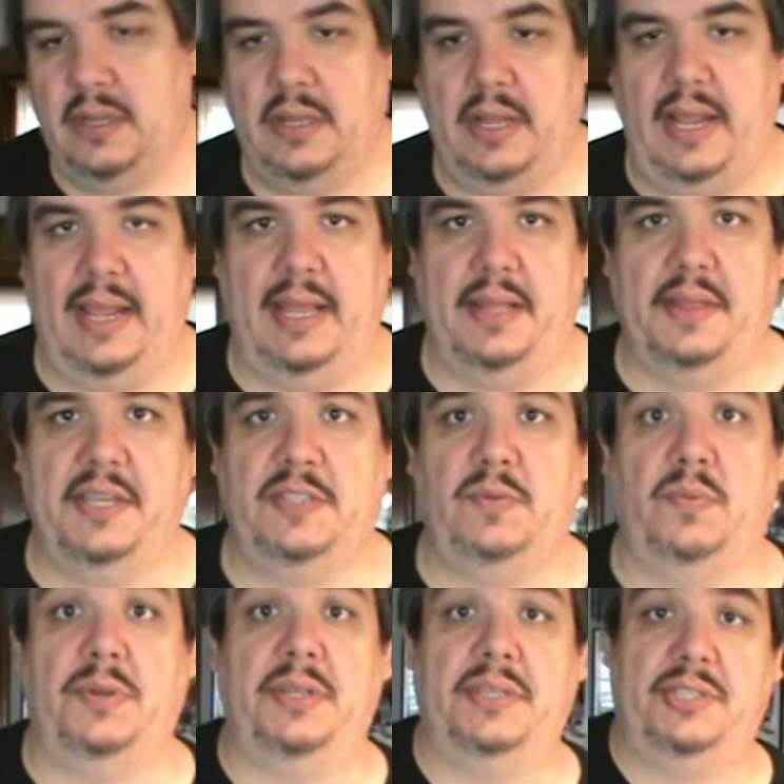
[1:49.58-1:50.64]
and this
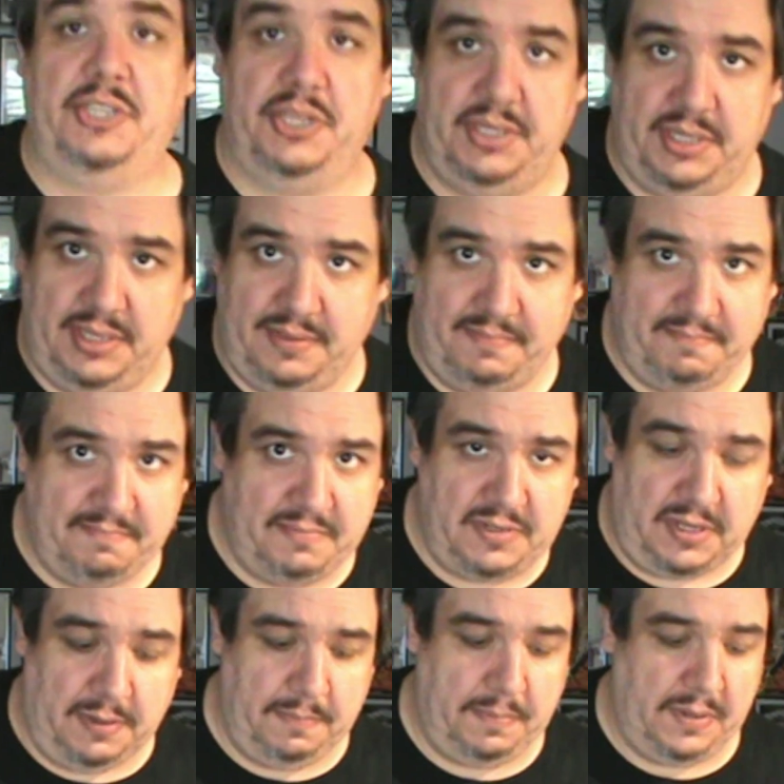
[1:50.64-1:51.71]
one is just
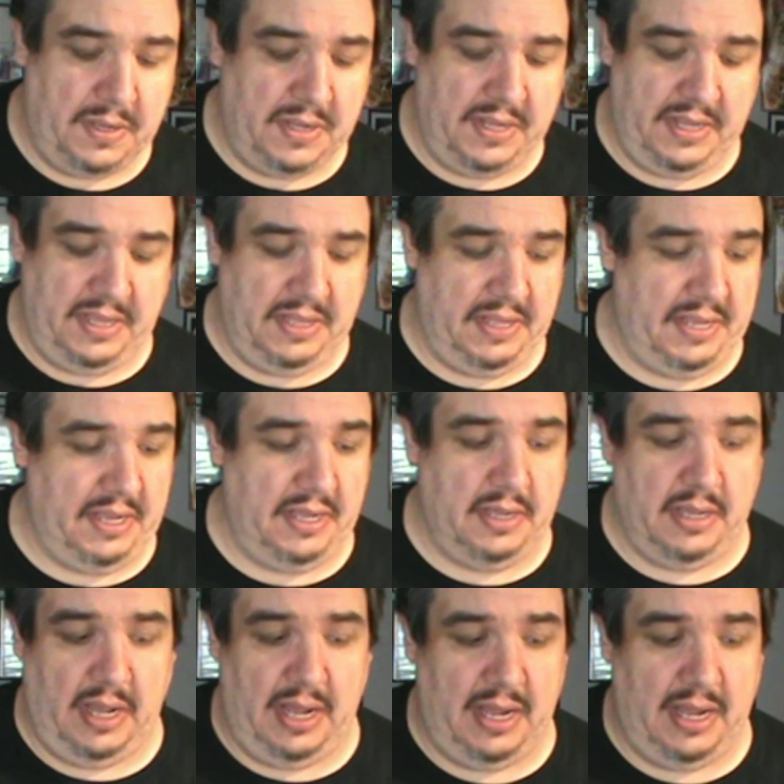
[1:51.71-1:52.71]
completely